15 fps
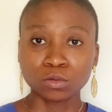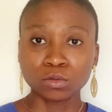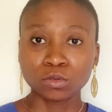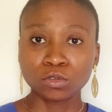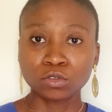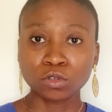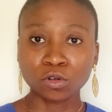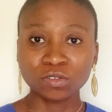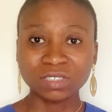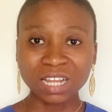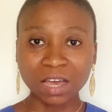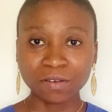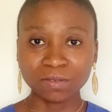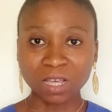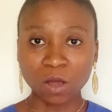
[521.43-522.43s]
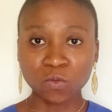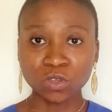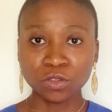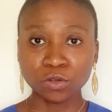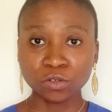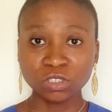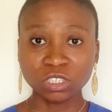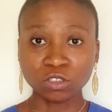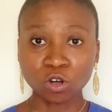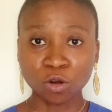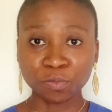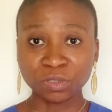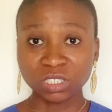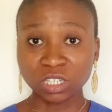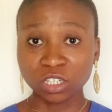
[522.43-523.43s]
So now that we know the
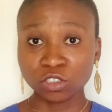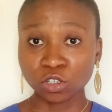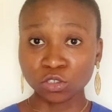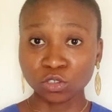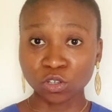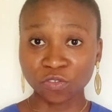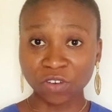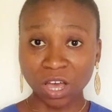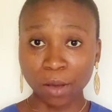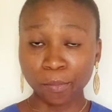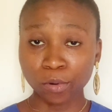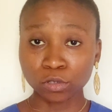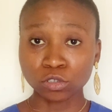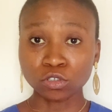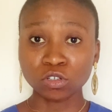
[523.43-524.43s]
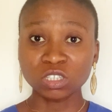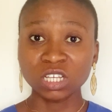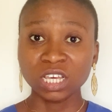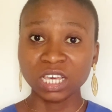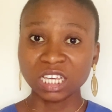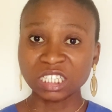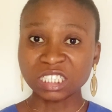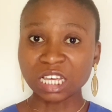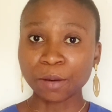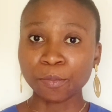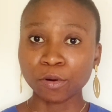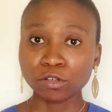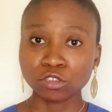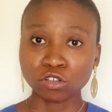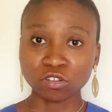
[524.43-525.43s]
complications of abortion, is
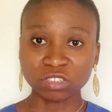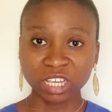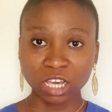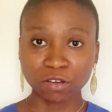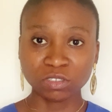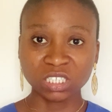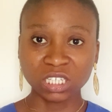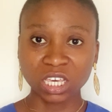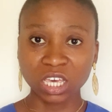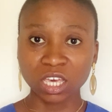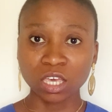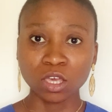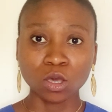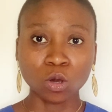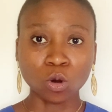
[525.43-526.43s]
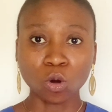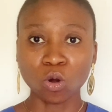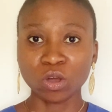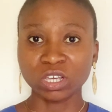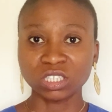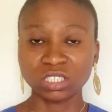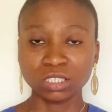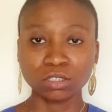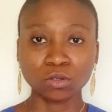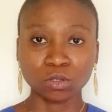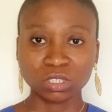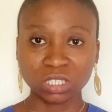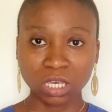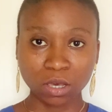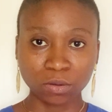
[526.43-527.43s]
abortion healthcare or is it not
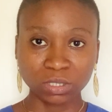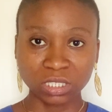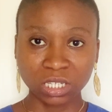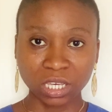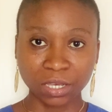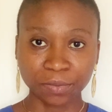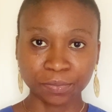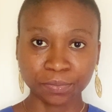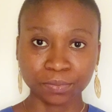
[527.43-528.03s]
healthcare?